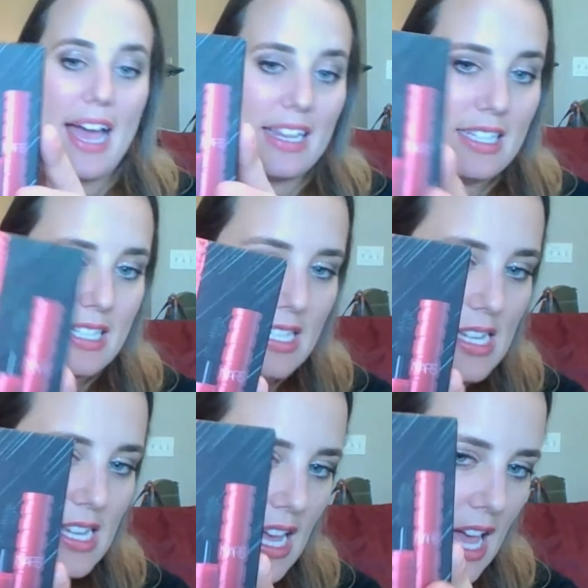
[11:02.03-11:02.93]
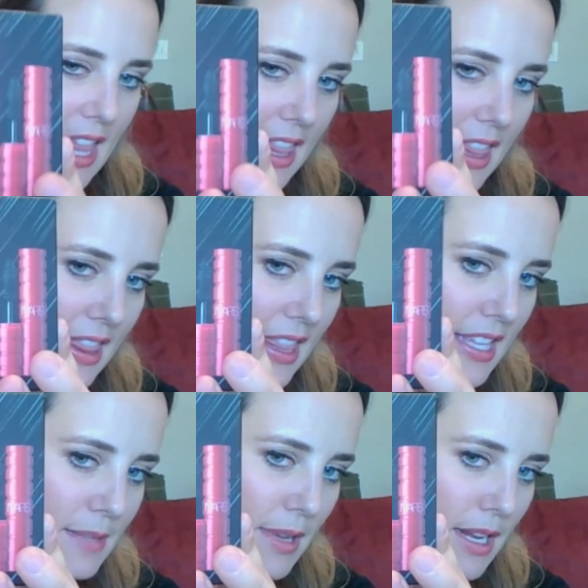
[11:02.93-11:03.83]
Palette.
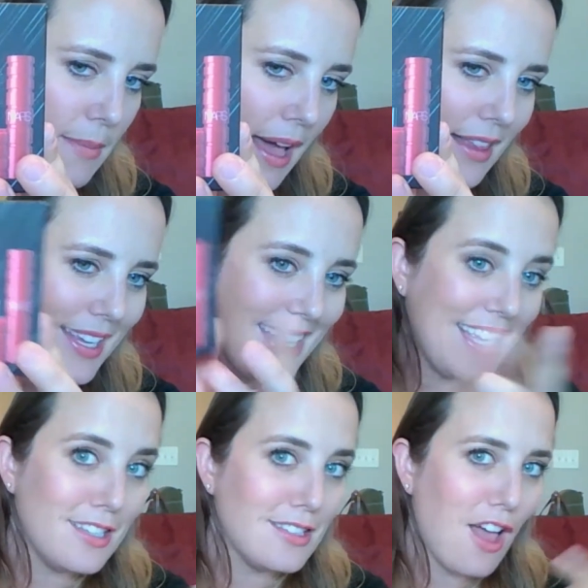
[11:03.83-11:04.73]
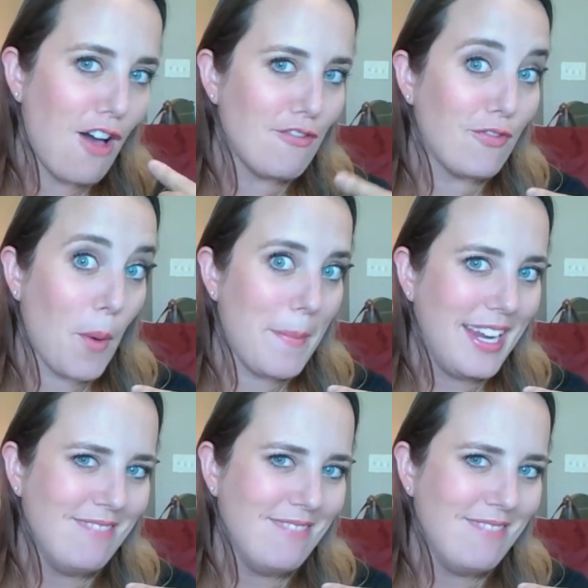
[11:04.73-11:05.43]
This mini palette is for me.